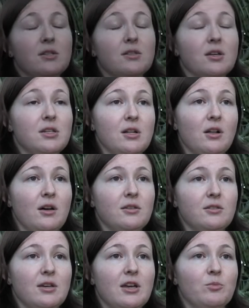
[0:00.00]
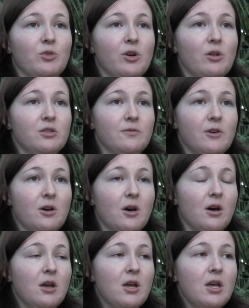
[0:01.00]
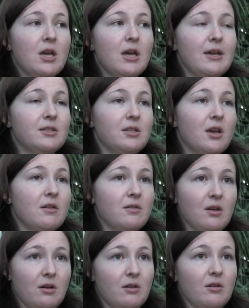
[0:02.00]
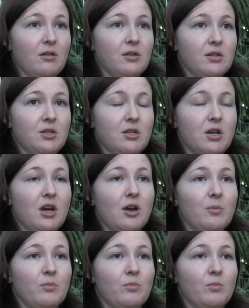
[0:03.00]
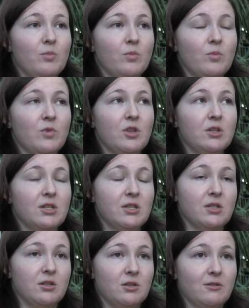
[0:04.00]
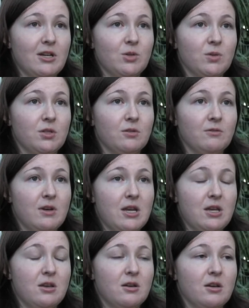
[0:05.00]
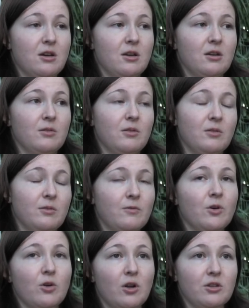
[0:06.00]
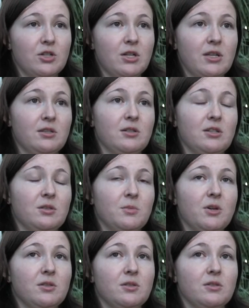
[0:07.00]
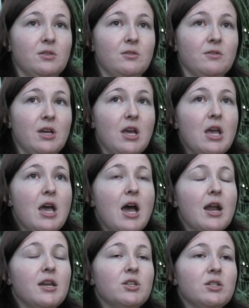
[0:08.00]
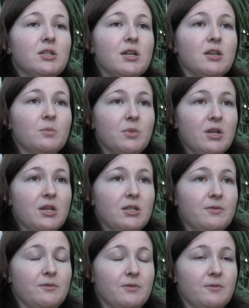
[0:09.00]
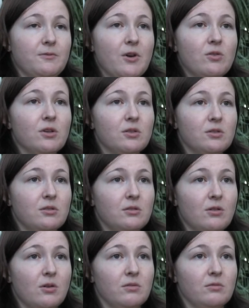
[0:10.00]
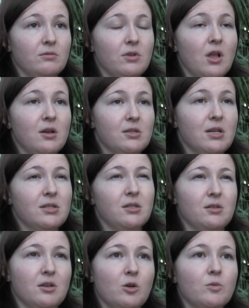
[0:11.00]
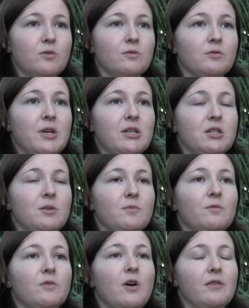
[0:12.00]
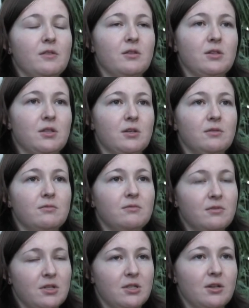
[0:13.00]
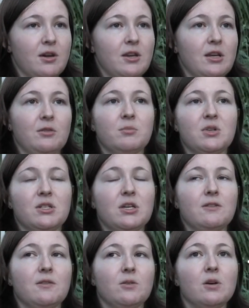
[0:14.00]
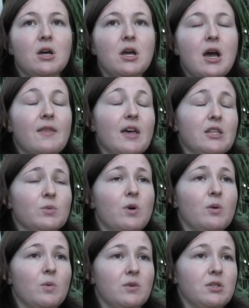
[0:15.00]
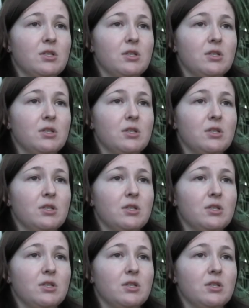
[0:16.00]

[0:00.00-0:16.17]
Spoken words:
study glass at Edinburgh College of Art. It's the only art college that does an undergraduate degree. The Royal College in London does a master's degree, and it just had a completely different focus on glass as a sculptural medium rather than as a designing material, and that's what I wanted